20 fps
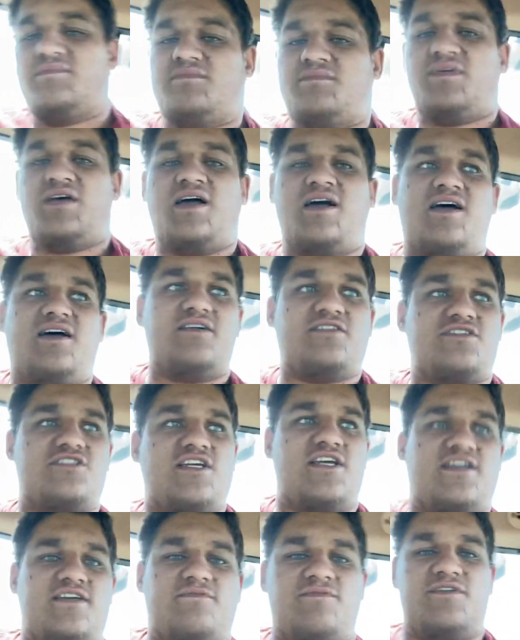I'll
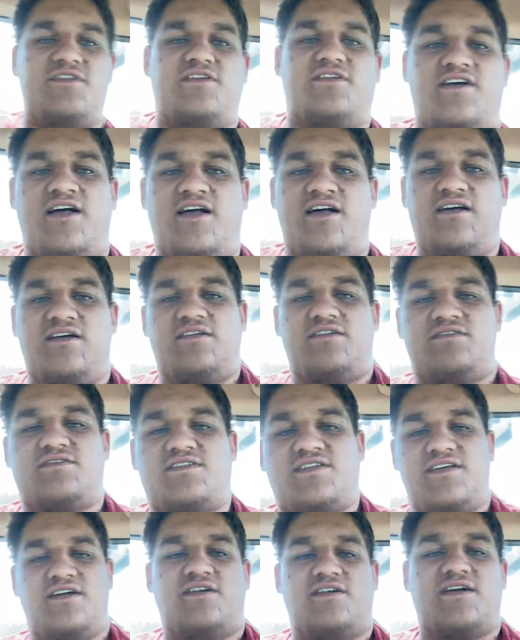
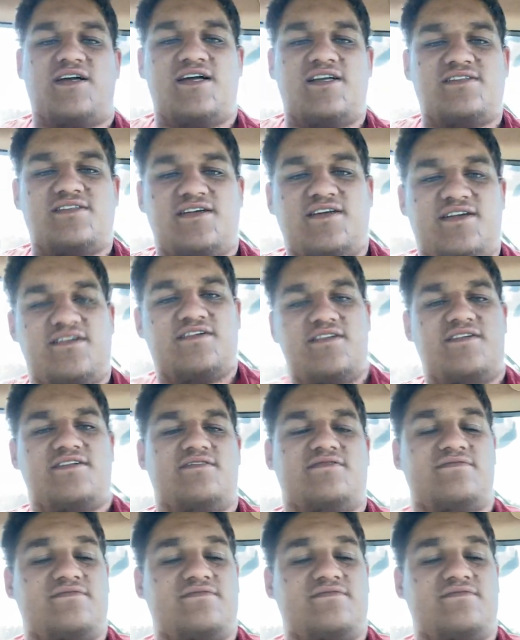see y'all guys later, and